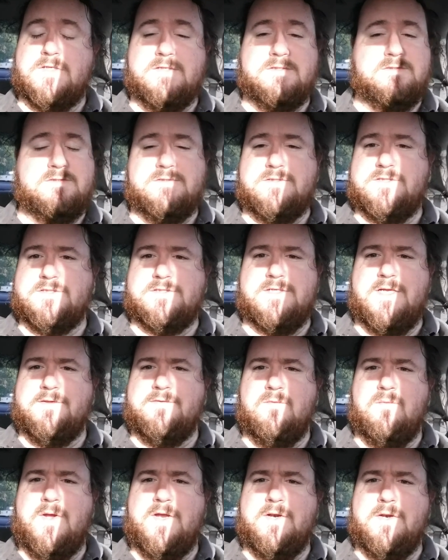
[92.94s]
It's just not
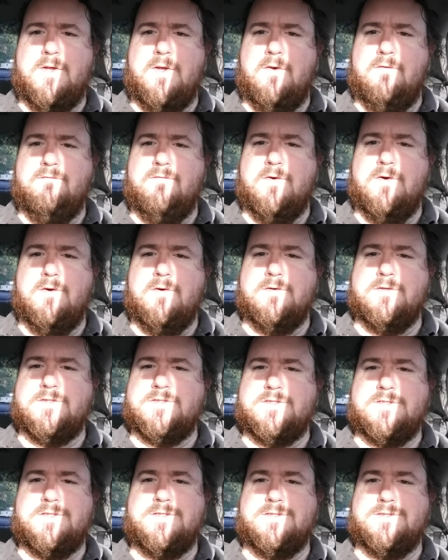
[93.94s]
the way to go for her.
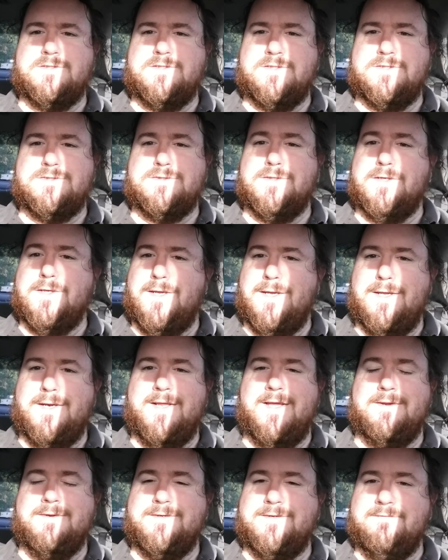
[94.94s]
She should have gone
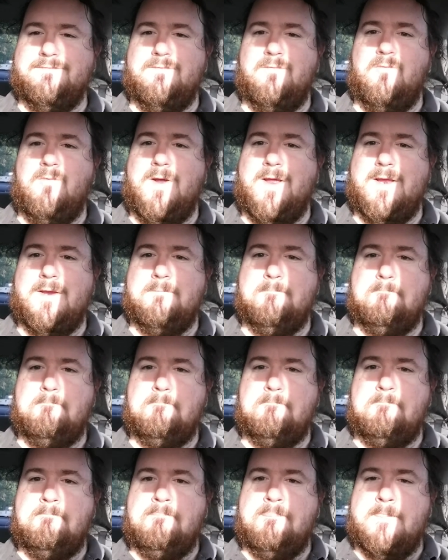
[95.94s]
out a different way.
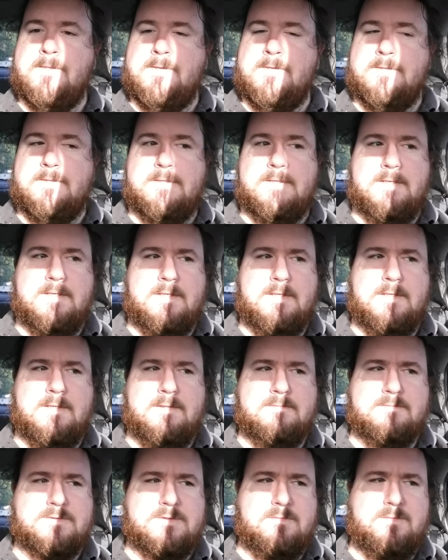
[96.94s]

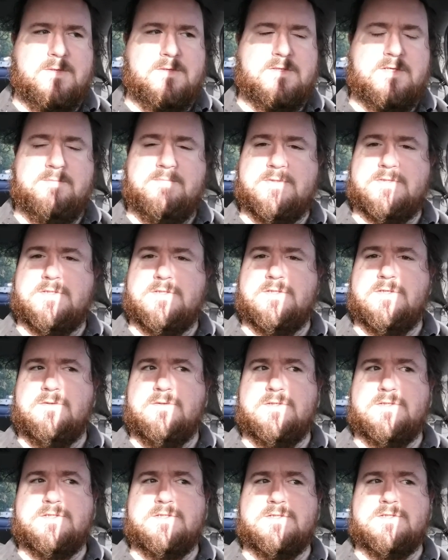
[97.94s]
So my deepest
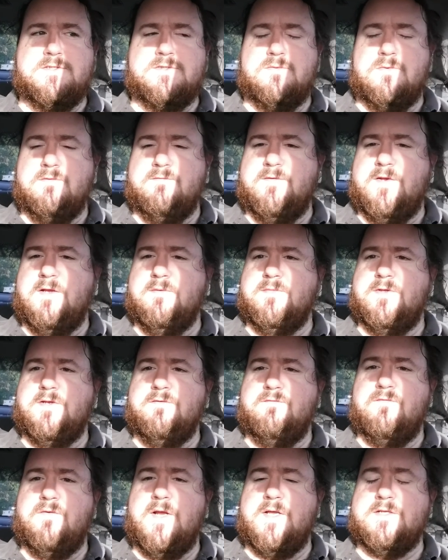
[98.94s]
condolences to her family
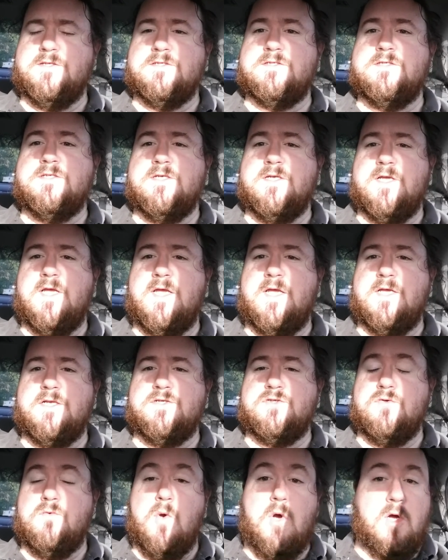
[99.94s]
and friends
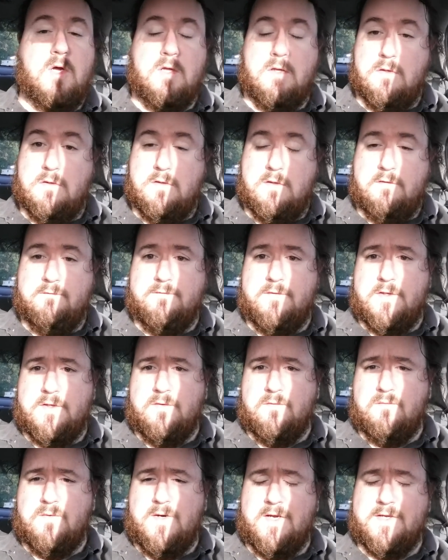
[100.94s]
and to all of
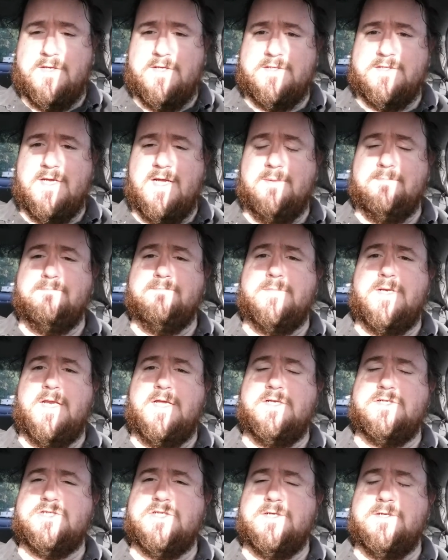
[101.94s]
the Rocky Top
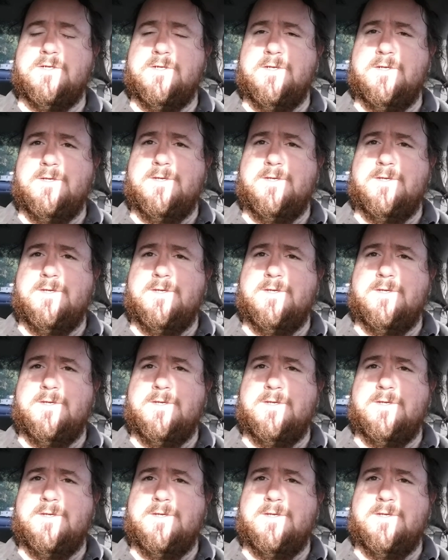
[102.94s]
Nation.